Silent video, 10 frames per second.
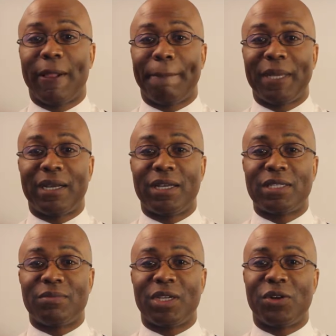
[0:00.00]

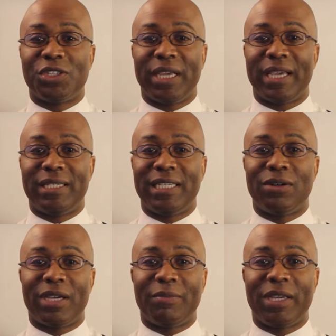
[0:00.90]
because negotiating a deal
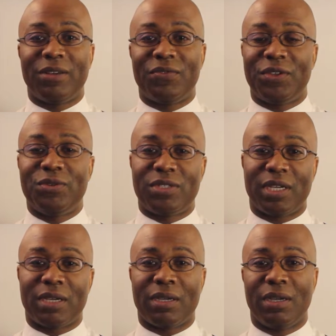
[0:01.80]
can be confusing,